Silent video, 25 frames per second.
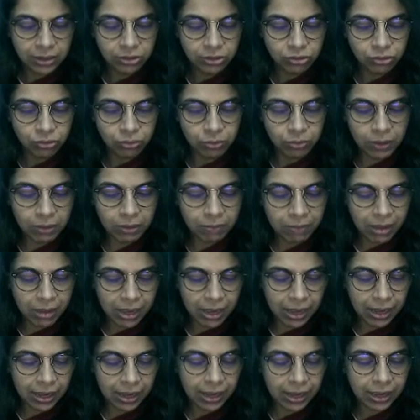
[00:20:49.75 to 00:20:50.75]
To be
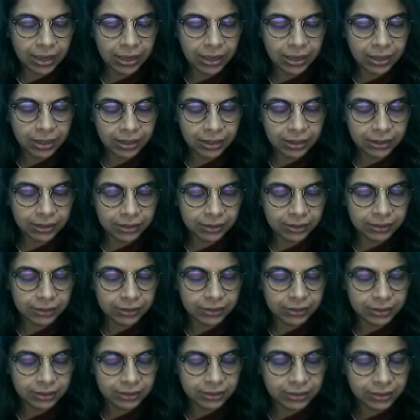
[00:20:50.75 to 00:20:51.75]

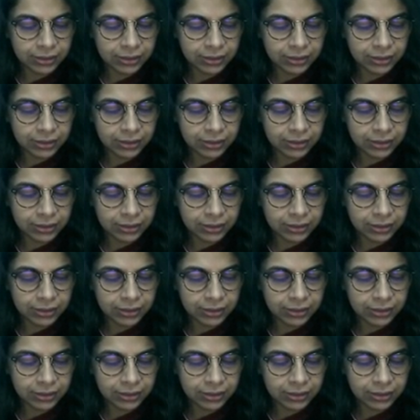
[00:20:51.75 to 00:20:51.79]
mailed